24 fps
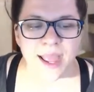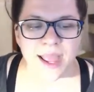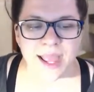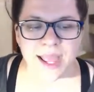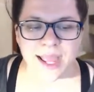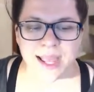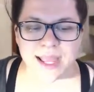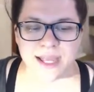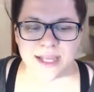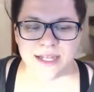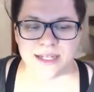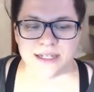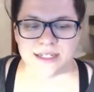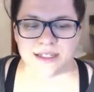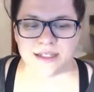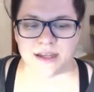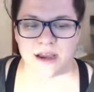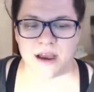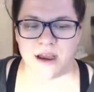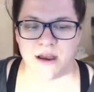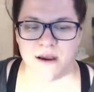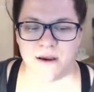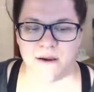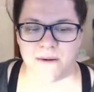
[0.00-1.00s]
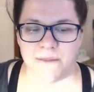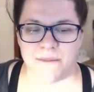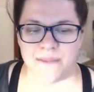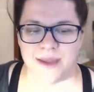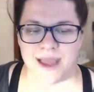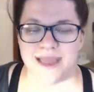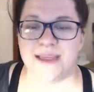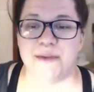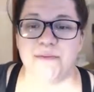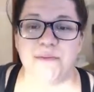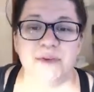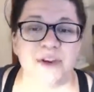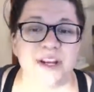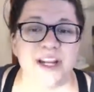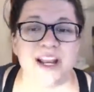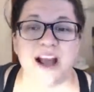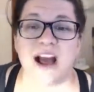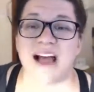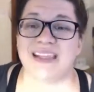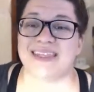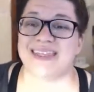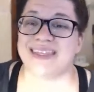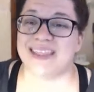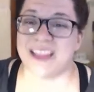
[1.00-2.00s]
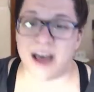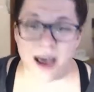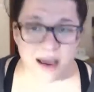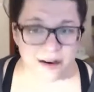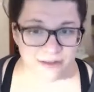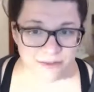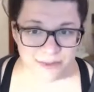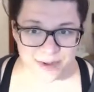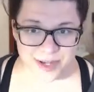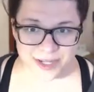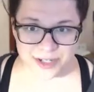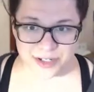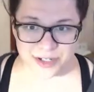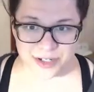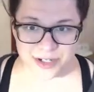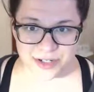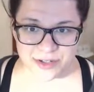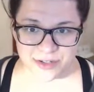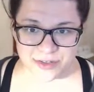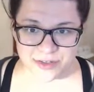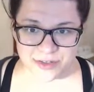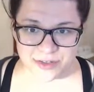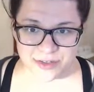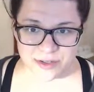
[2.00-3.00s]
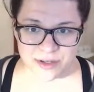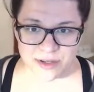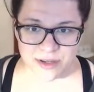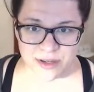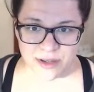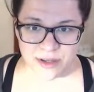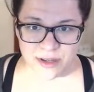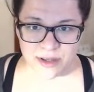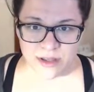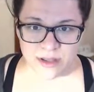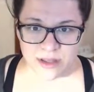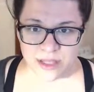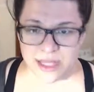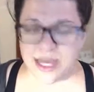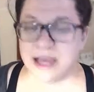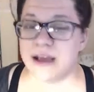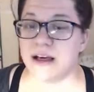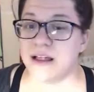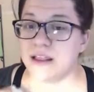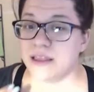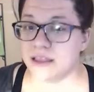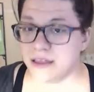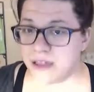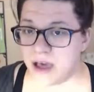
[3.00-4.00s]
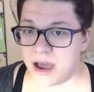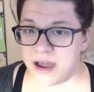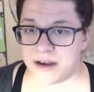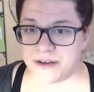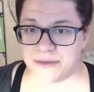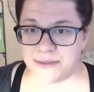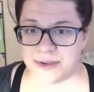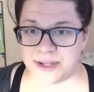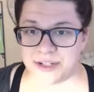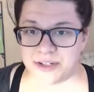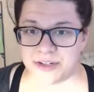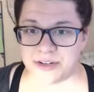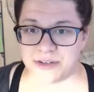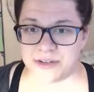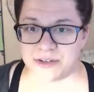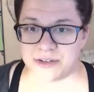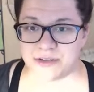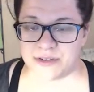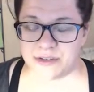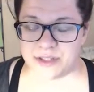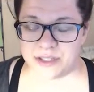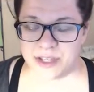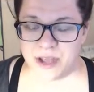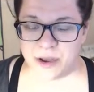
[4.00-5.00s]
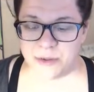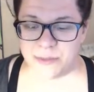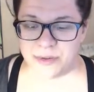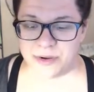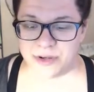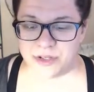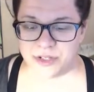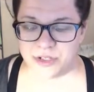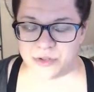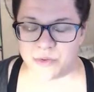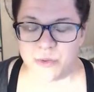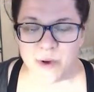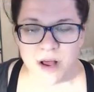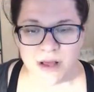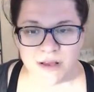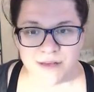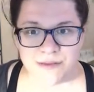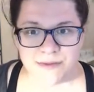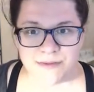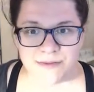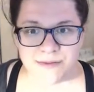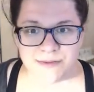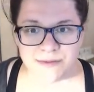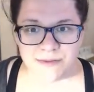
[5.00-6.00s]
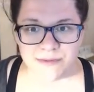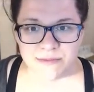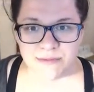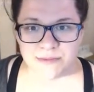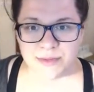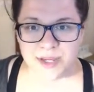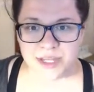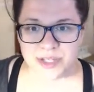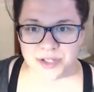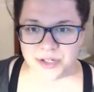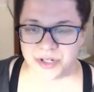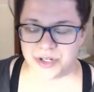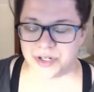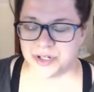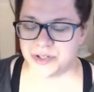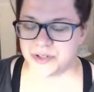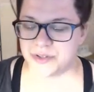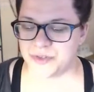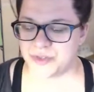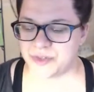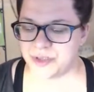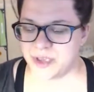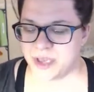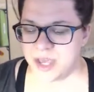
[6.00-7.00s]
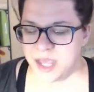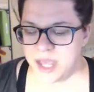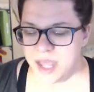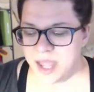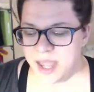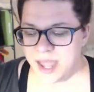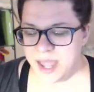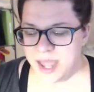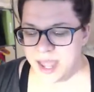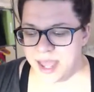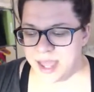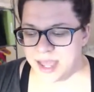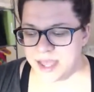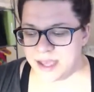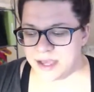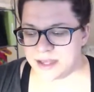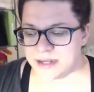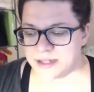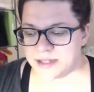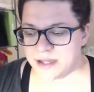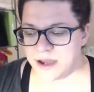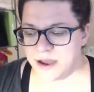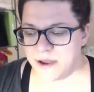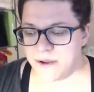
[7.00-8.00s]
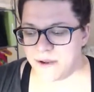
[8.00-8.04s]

and then putting a lot of pictures, like a lot of pictures. I'll put 12 pictures and